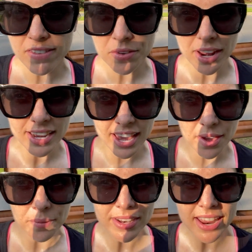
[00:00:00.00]
right now
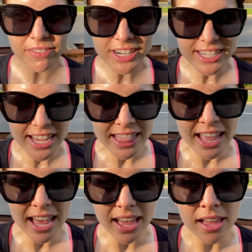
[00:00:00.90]
and we never did
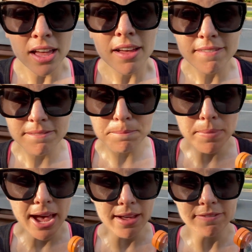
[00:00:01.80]
the
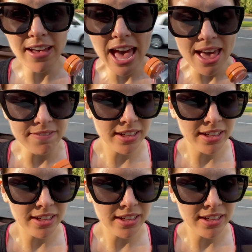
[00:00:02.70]
mile five.